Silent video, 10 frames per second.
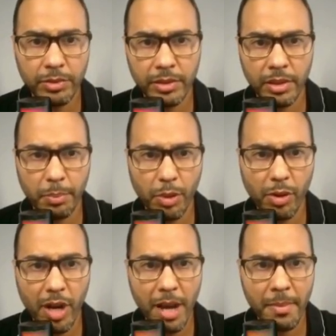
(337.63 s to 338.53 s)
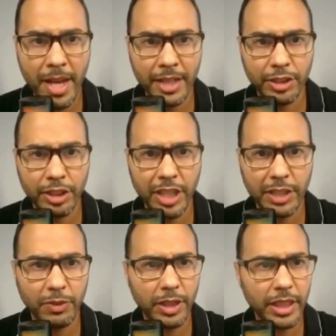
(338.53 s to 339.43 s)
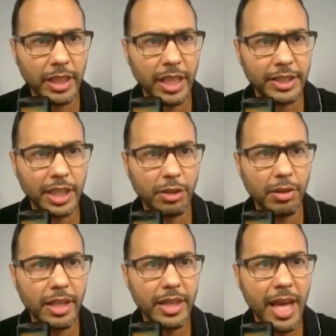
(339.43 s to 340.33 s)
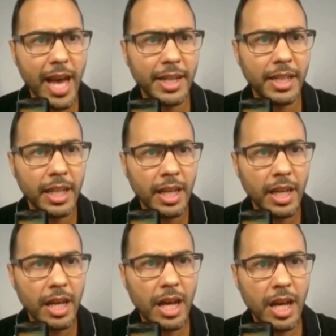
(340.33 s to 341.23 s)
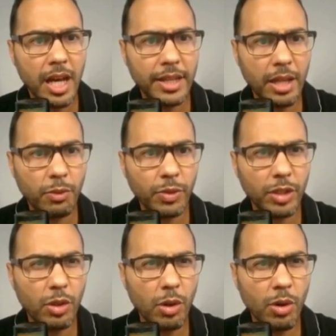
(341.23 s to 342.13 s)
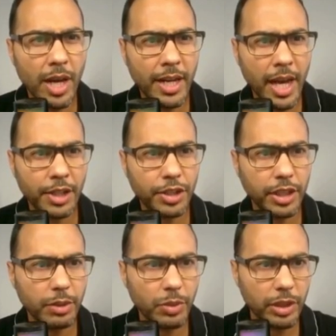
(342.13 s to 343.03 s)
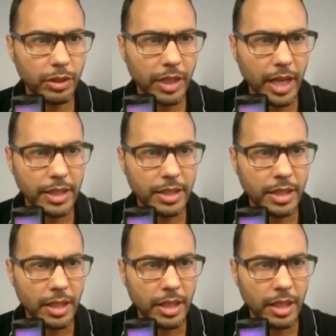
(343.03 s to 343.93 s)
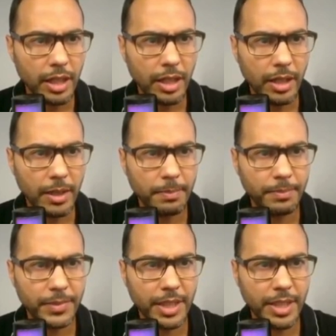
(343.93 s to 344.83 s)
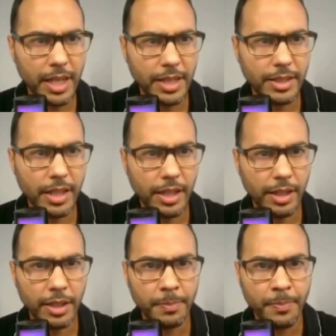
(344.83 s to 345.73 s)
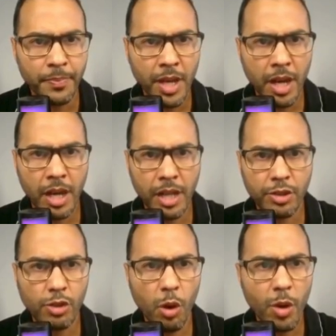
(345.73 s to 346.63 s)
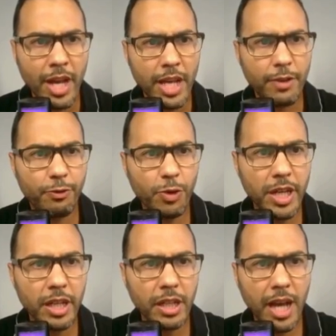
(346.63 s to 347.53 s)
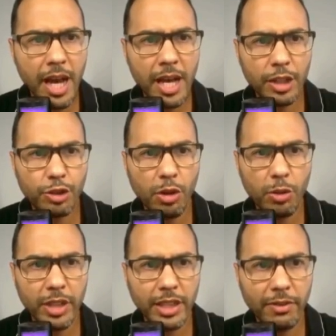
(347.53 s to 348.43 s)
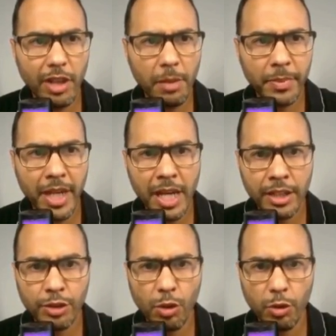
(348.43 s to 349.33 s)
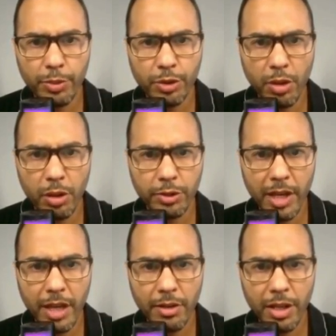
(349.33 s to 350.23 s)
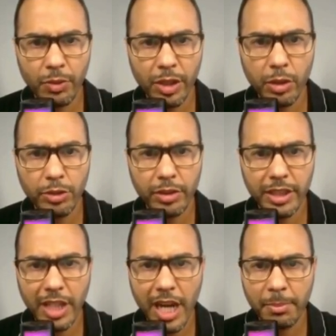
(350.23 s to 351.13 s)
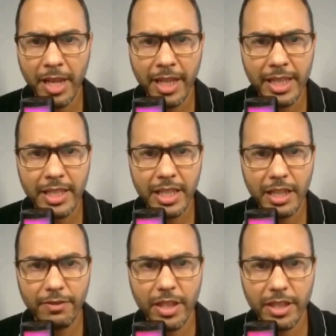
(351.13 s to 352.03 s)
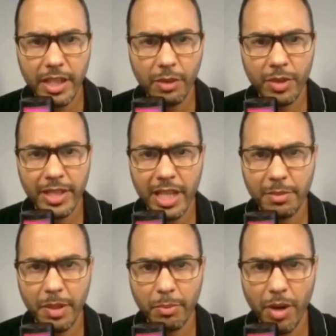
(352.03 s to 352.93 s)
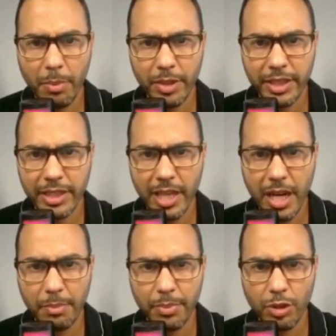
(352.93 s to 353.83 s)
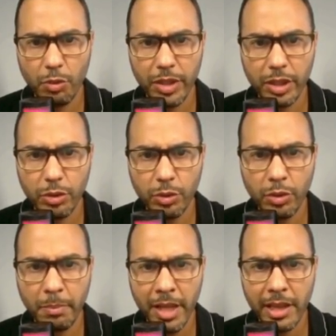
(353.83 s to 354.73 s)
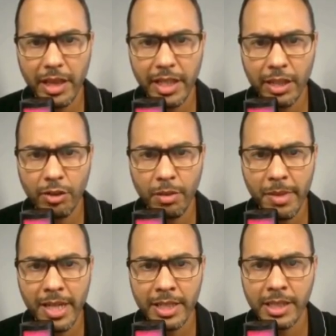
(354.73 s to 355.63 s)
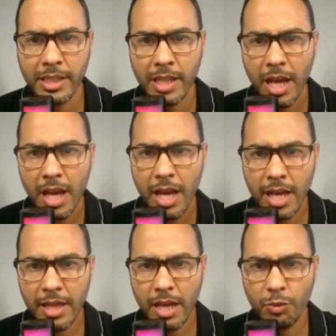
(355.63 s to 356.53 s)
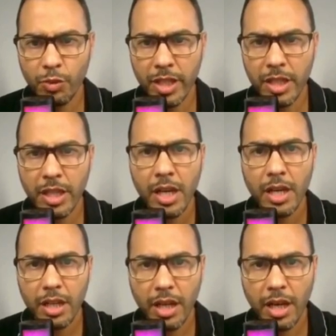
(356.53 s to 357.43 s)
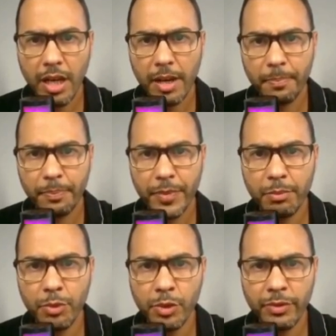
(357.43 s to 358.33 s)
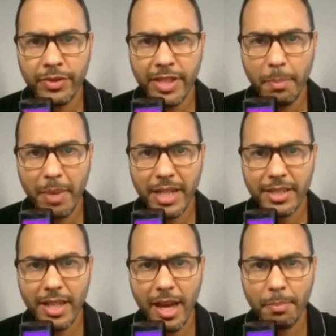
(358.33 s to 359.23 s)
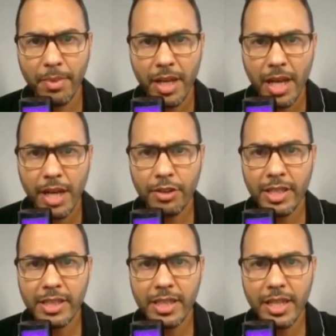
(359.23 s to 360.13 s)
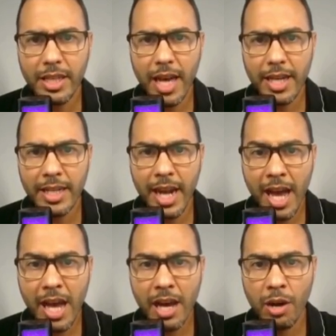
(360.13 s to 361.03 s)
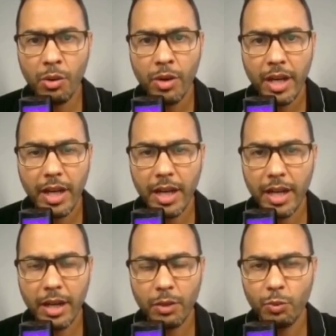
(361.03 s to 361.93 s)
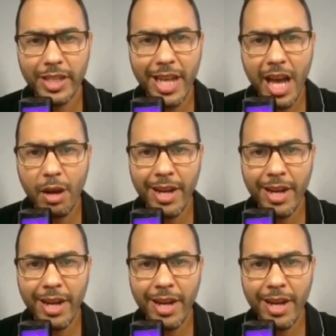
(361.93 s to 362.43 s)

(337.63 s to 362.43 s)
the program has successfully executed that, and then we go and actually we look at the dates here. So if we show the development and stopes all together and we go to the timeline, let's see if the sequence has been properly set up. So we do monthly increments, and then we move step by step, and you can see that now without